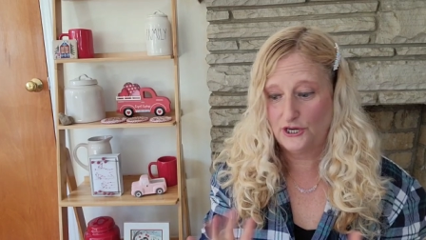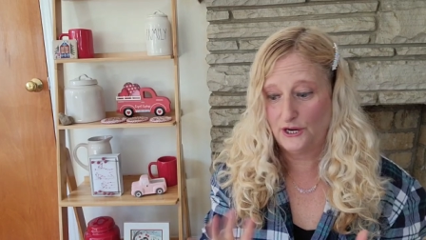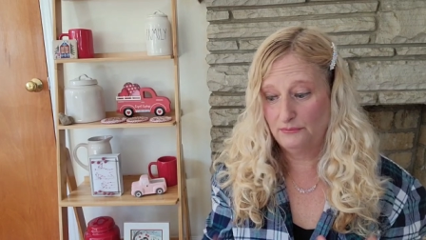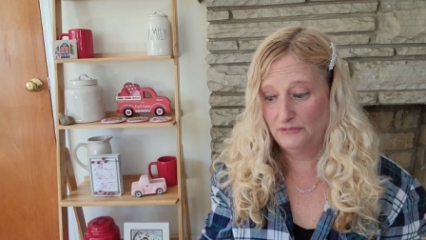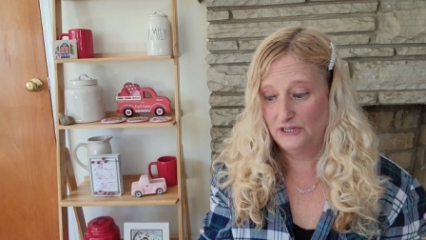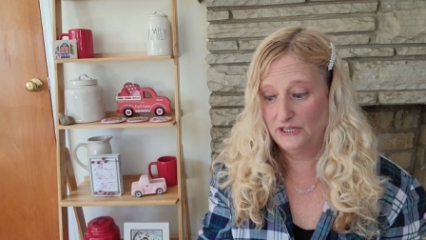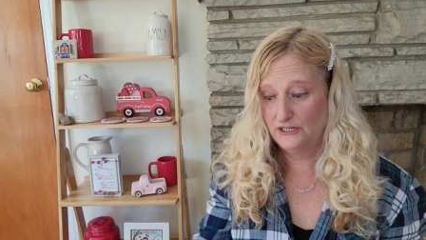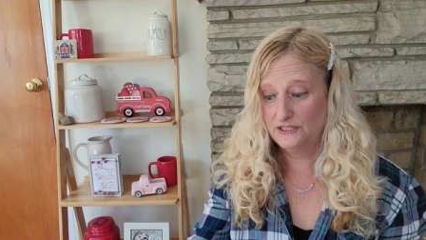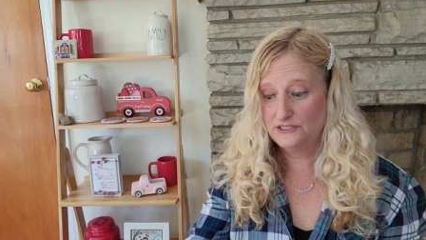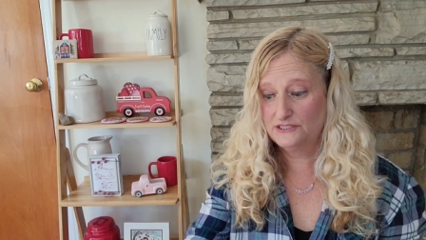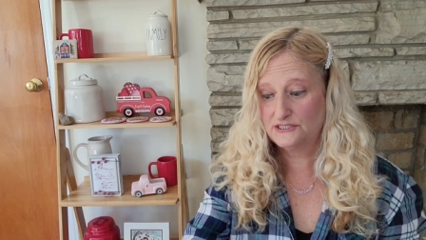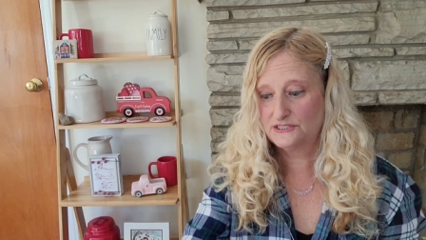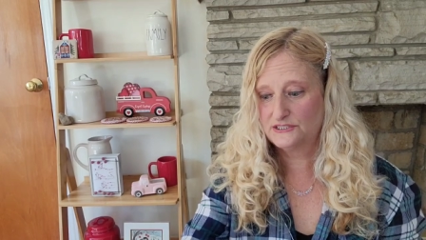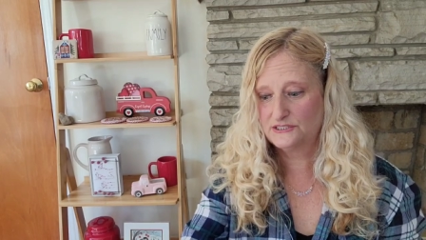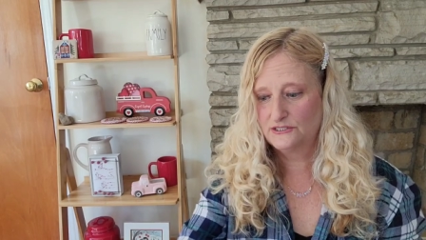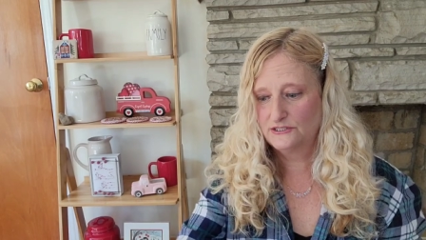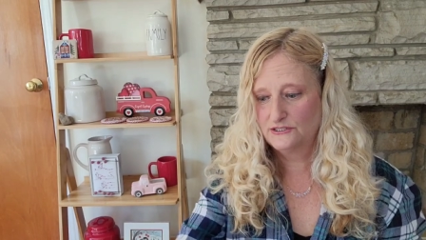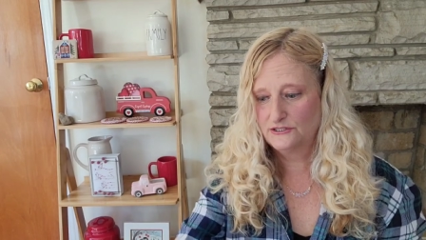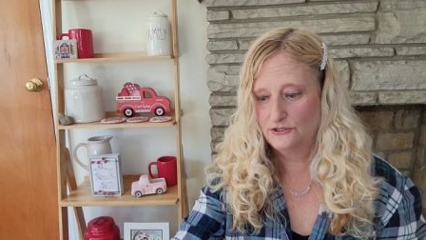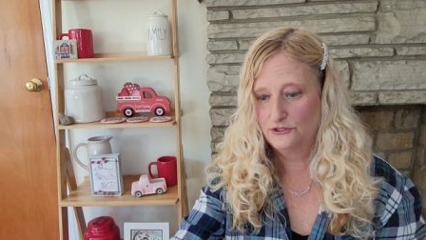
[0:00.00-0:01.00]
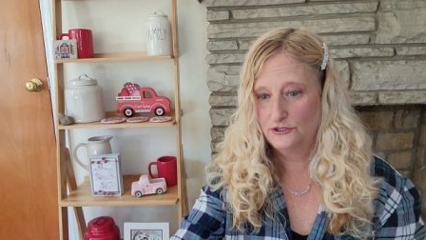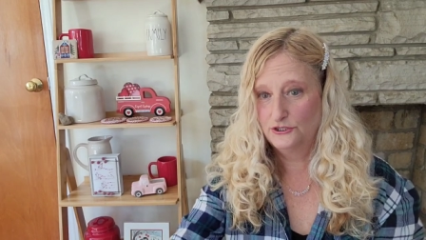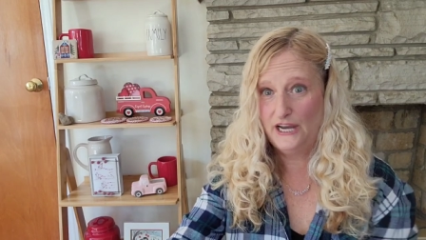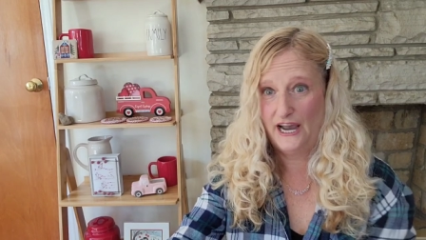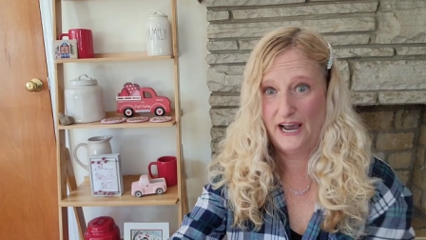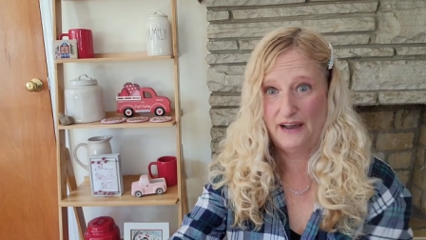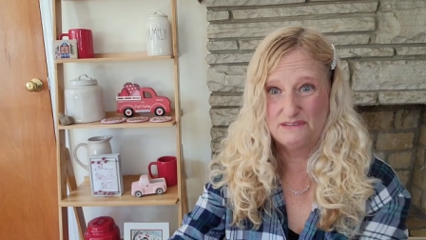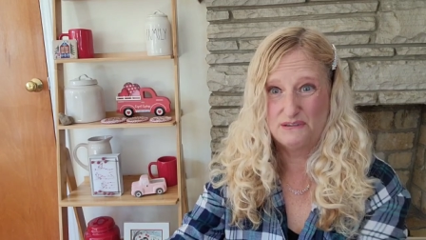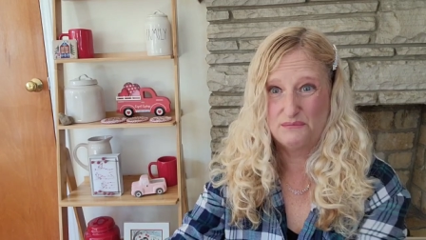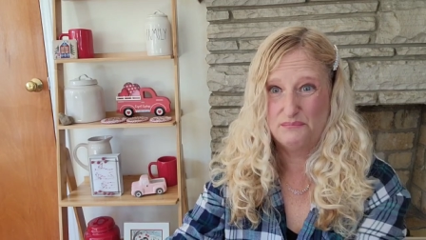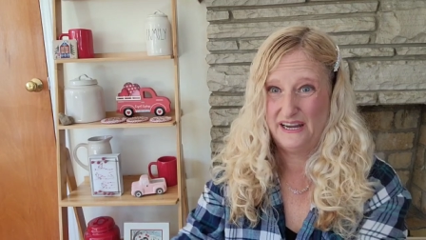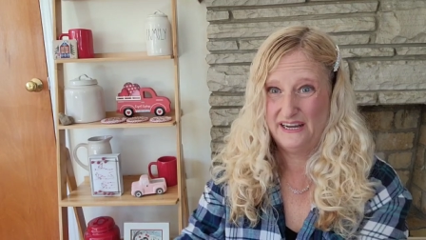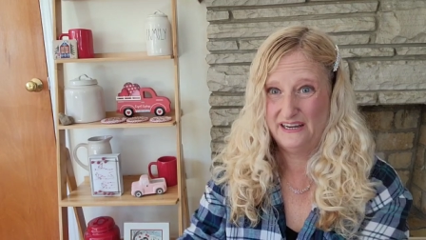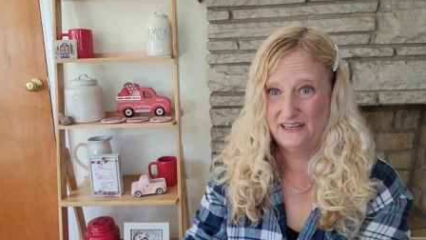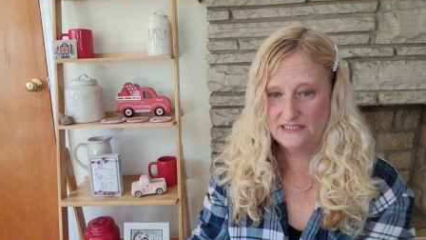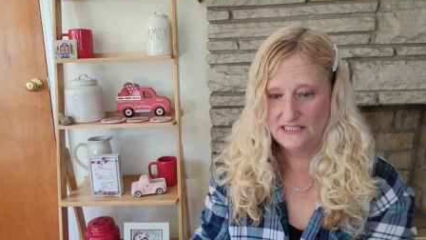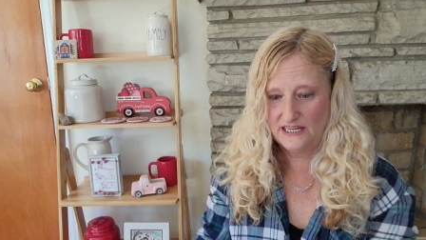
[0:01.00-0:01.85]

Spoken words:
I mean, you have to pay